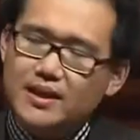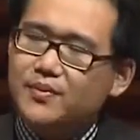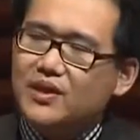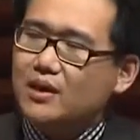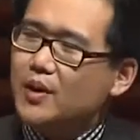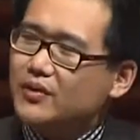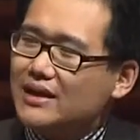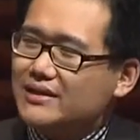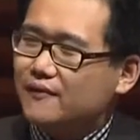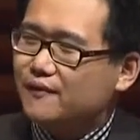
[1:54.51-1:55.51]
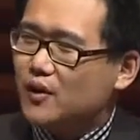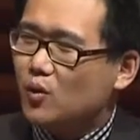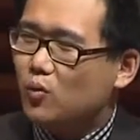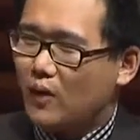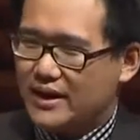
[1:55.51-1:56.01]
something about that didn't feel
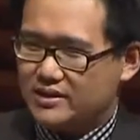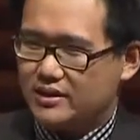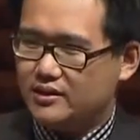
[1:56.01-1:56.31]
right